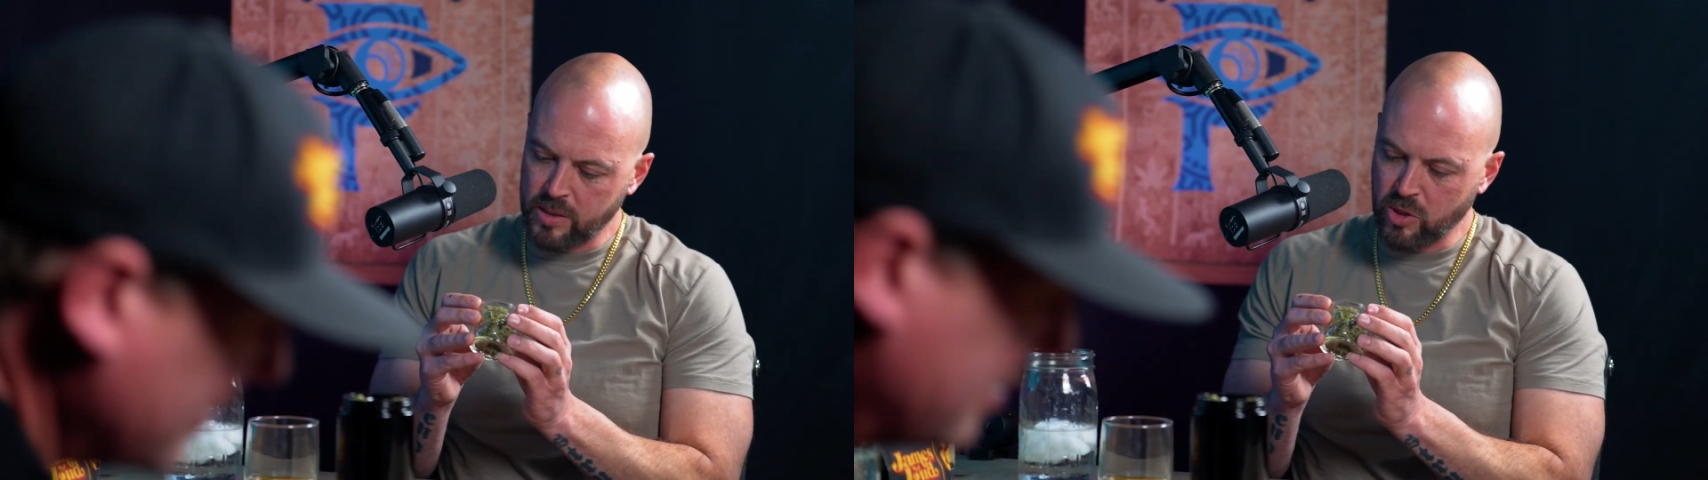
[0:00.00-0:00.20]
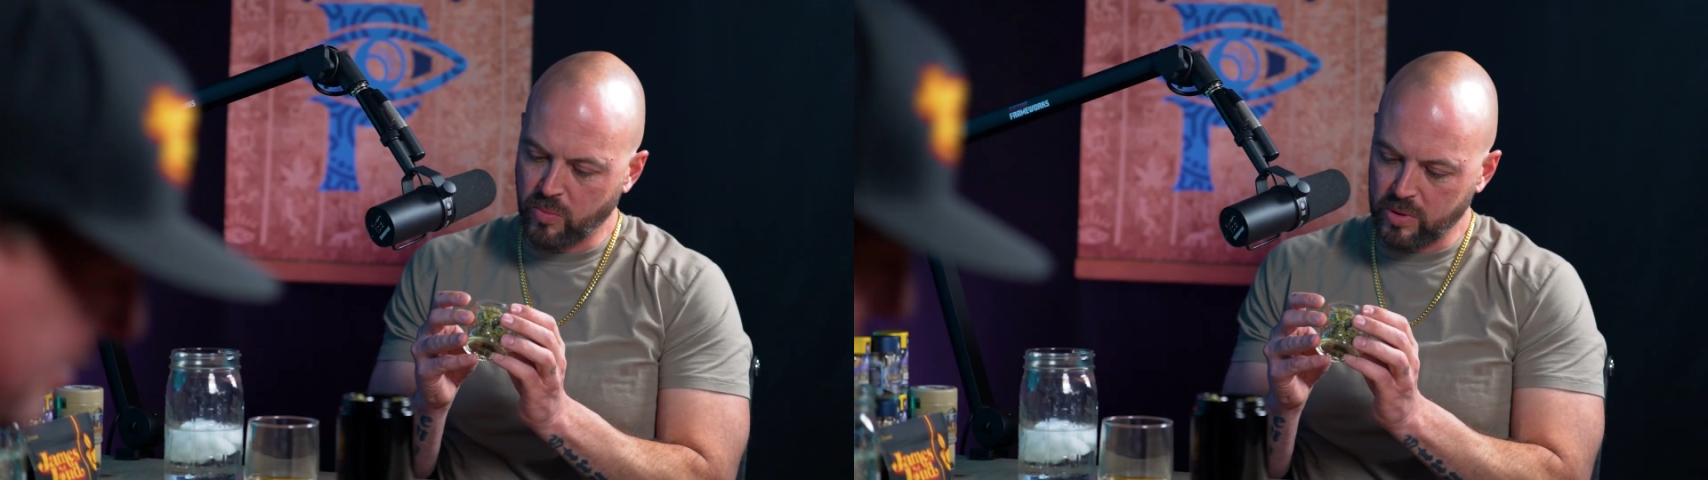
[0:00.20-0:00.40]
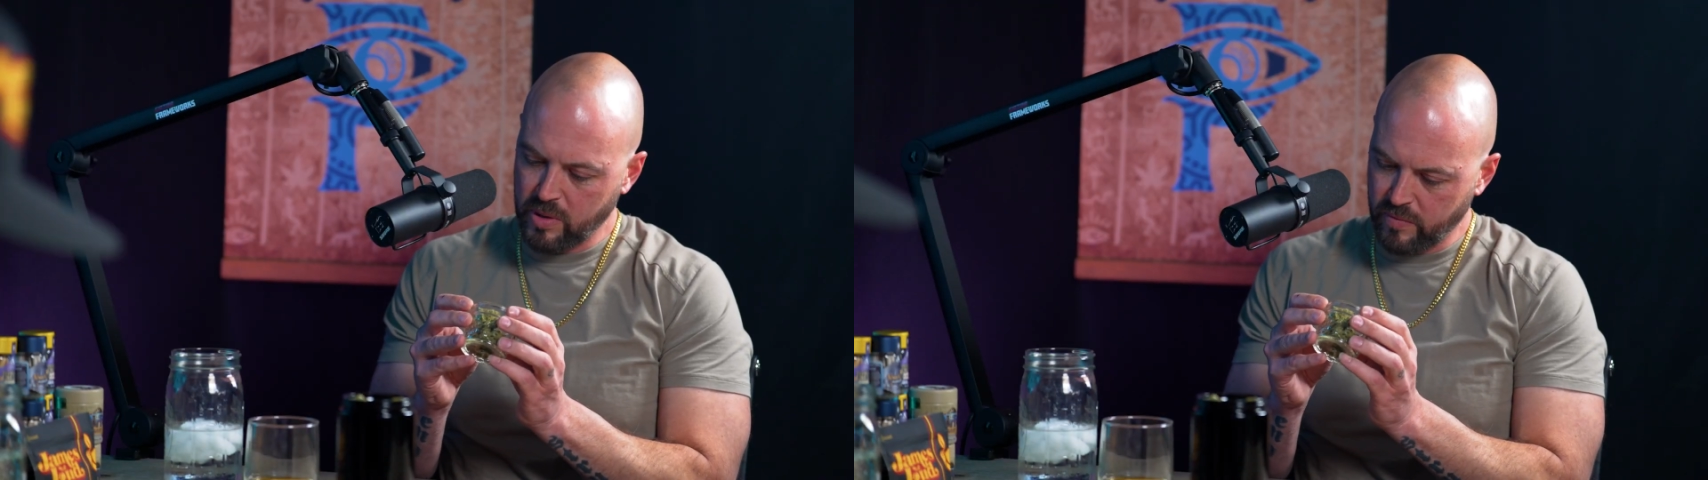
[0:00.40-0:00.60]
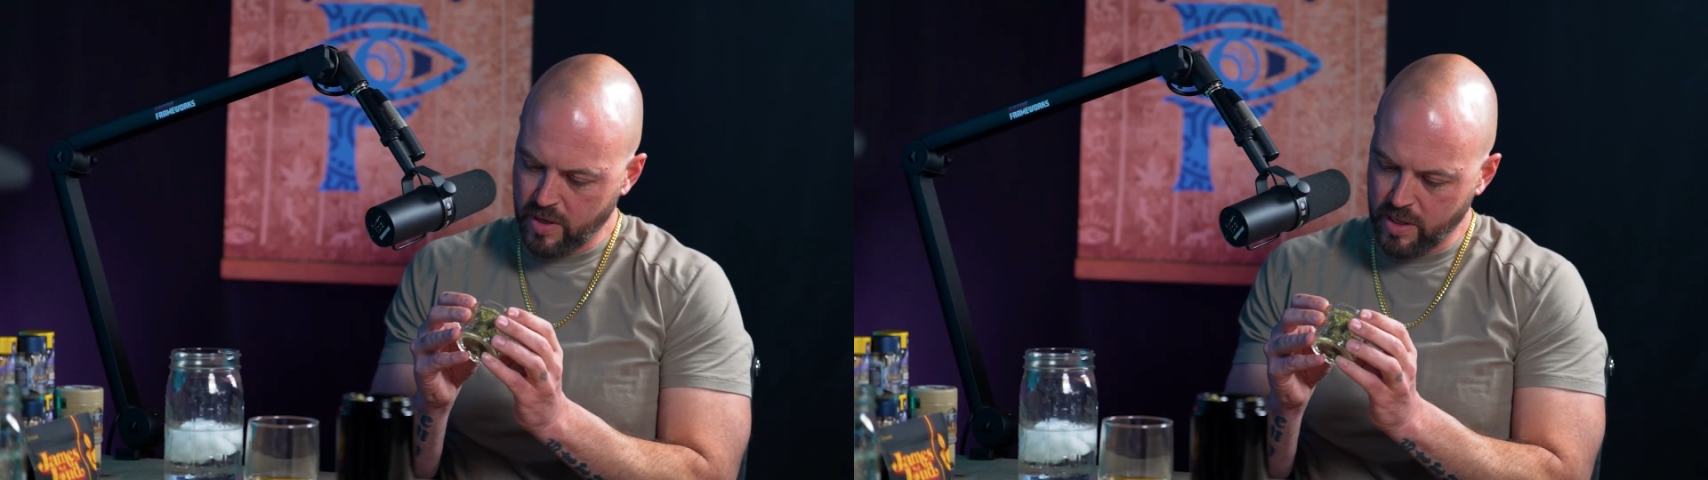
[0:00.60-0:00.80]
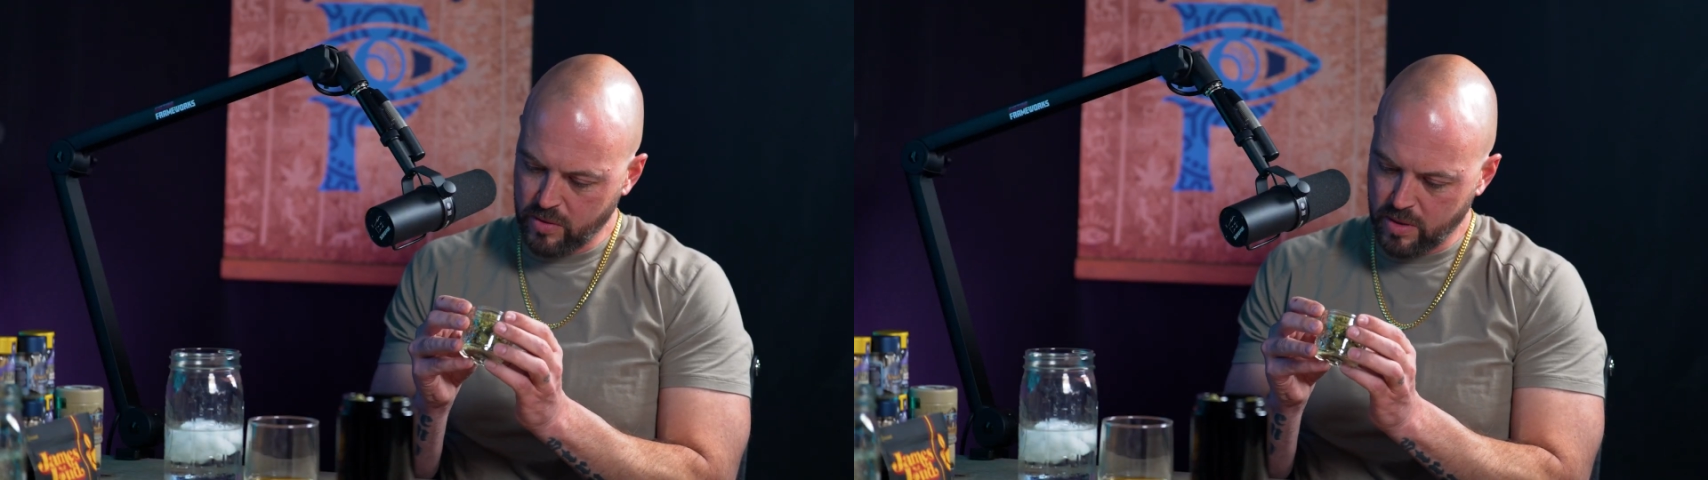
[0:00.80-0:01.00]
super silver
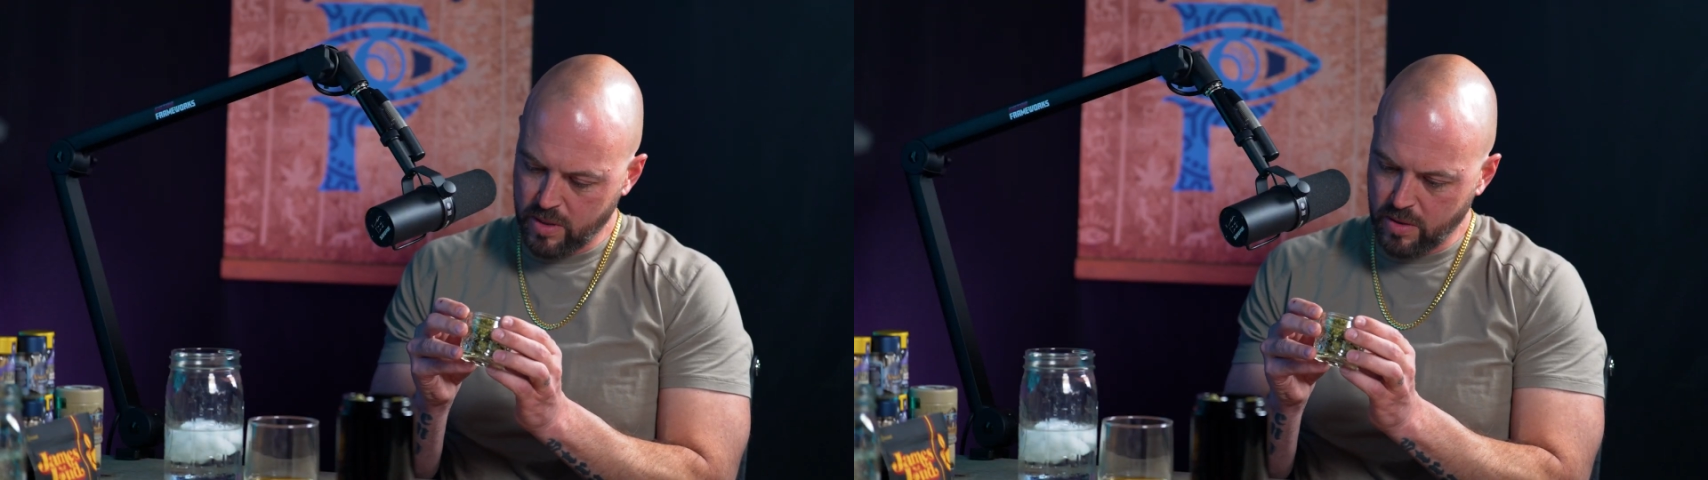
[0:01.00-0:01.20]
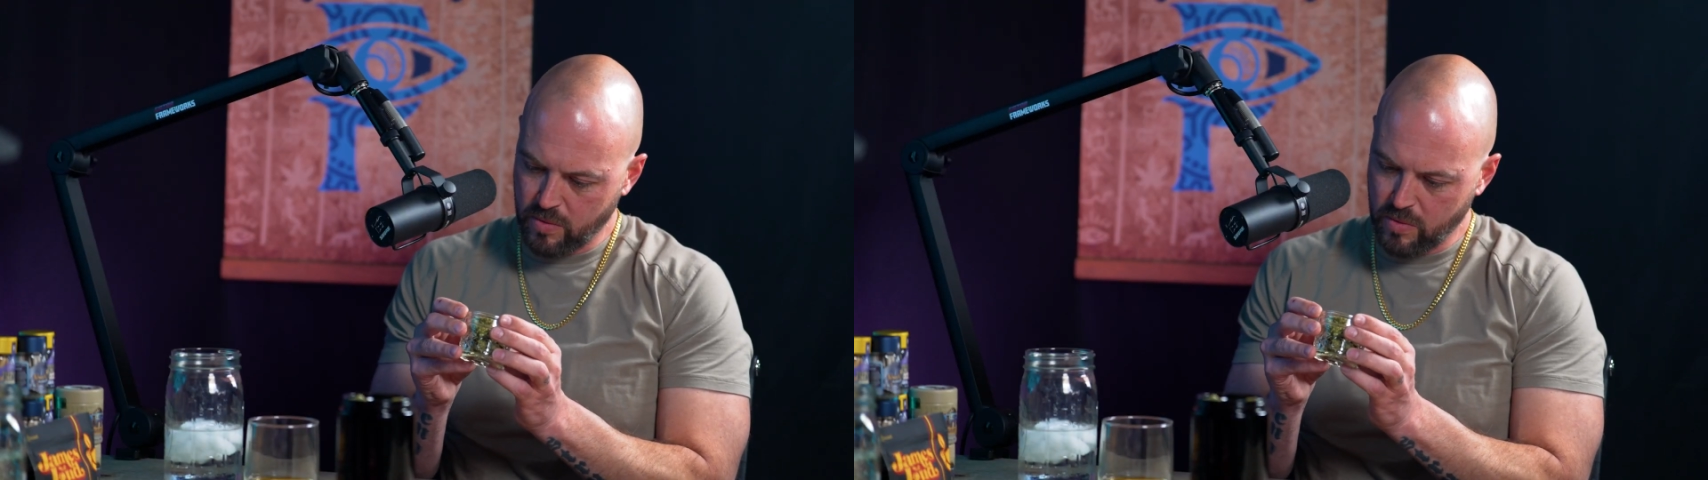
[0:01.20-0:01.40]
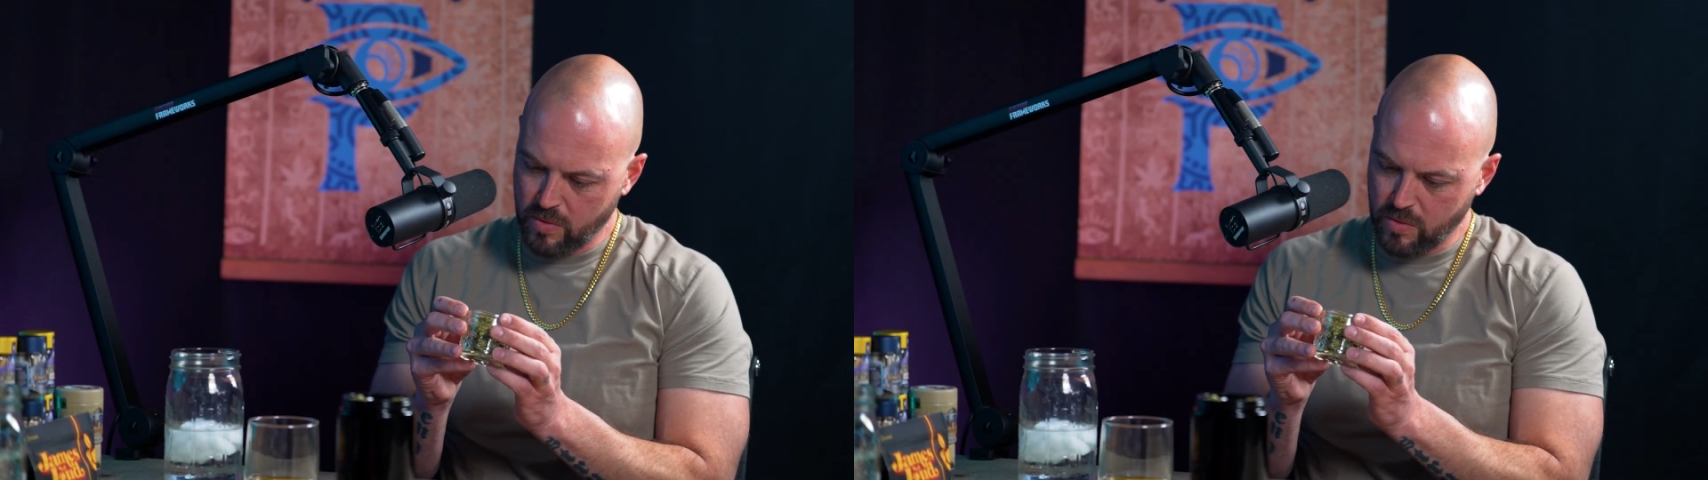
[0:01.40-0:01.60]
haze right there.